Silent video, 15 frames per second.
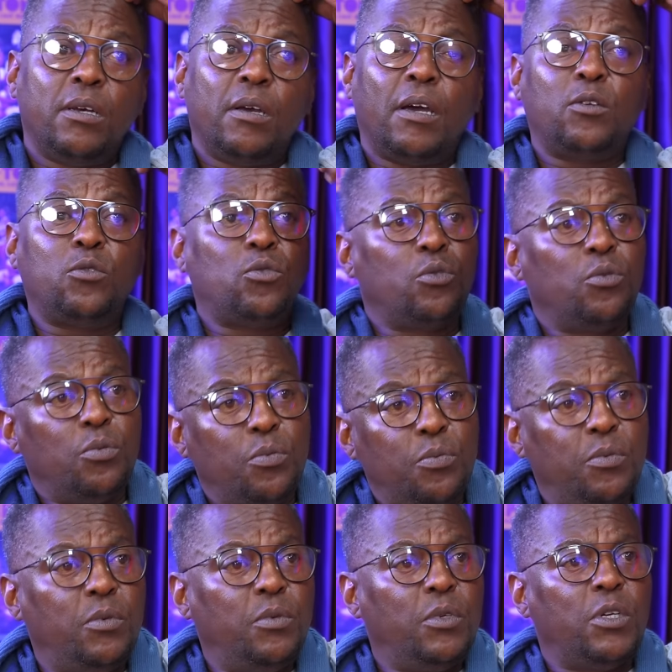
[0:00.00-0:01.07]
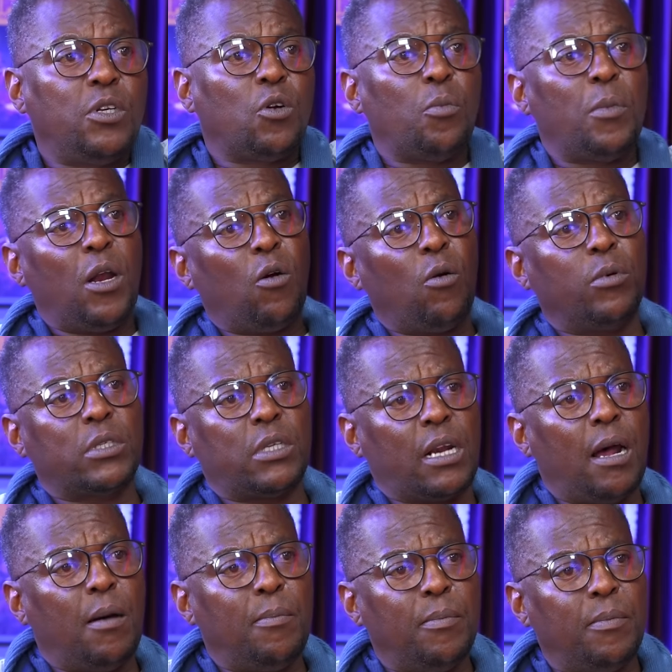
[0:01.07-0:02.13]
I used to do Romela Kobo
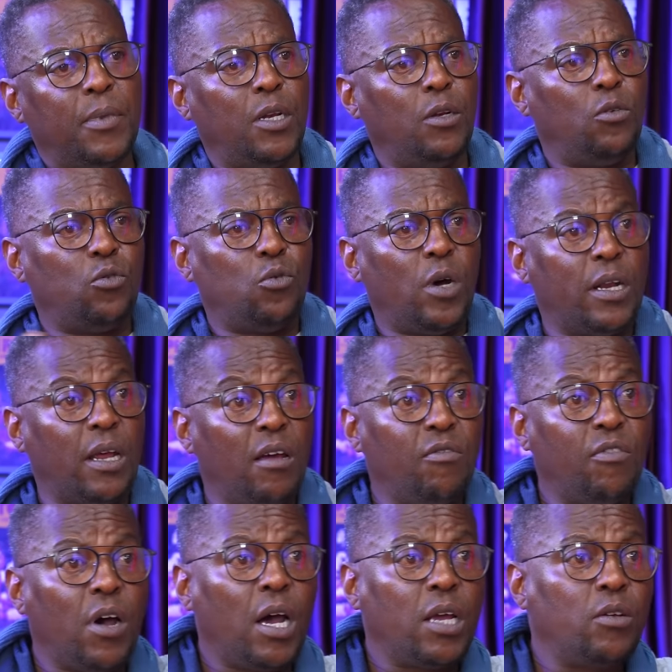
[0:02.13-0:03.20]
drum and do whatever,